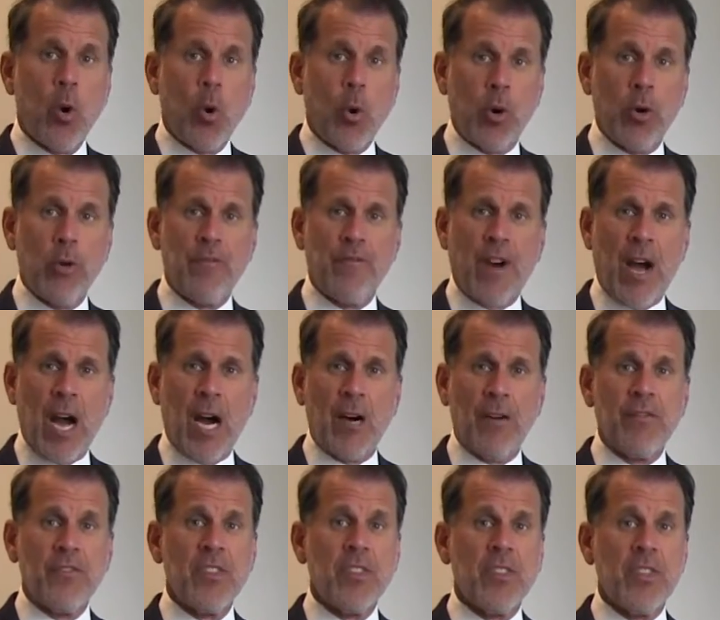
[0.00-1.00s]
or
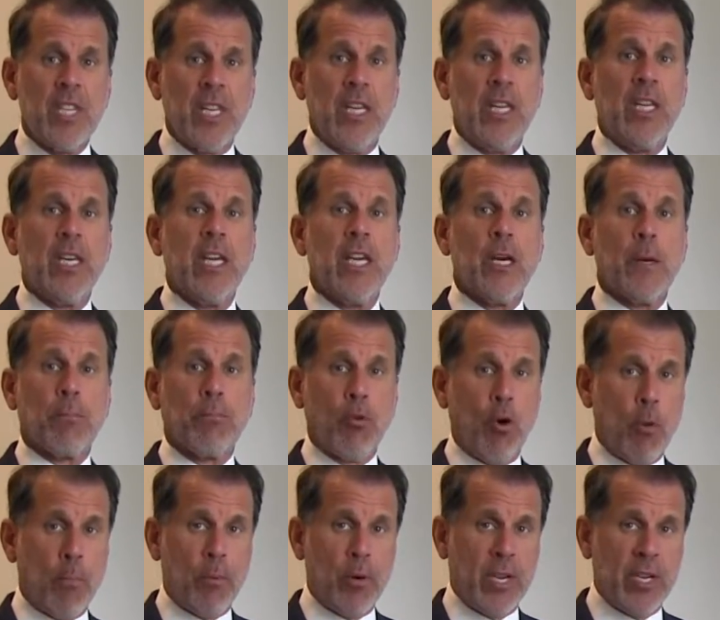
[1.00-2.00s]
involve the
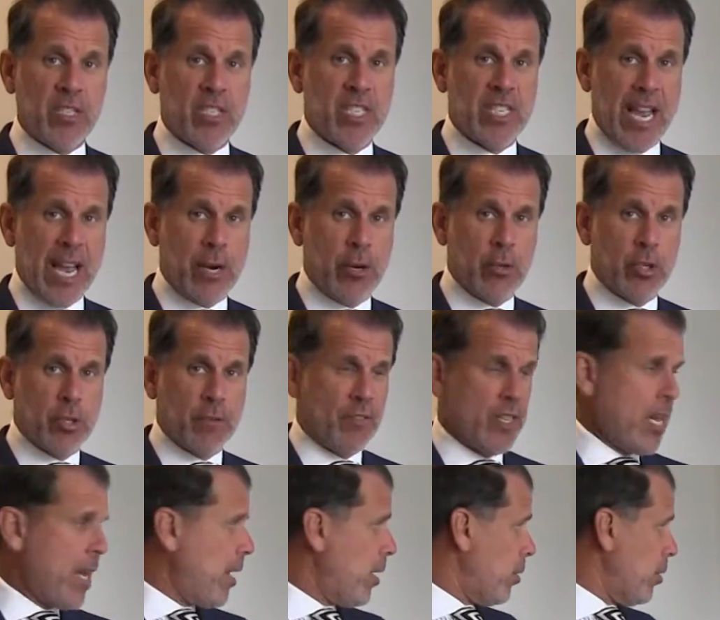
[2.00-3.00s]
inappropriate standards of
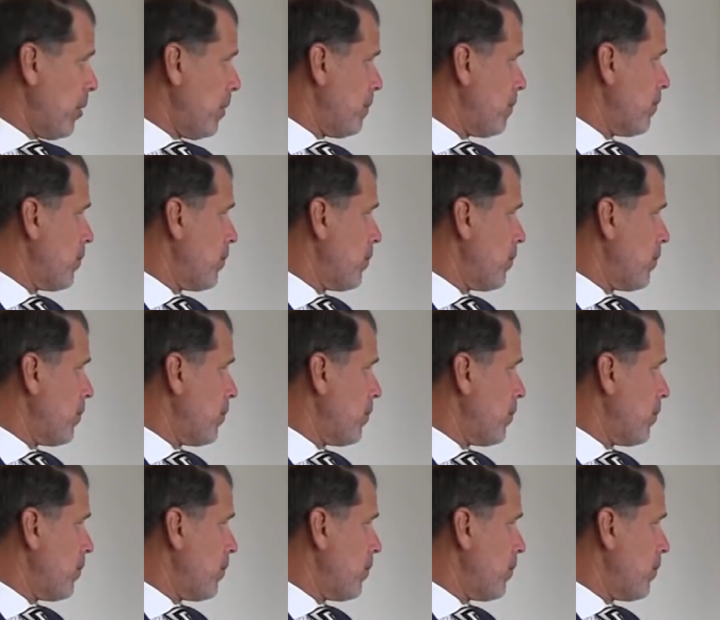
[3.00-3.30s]
care.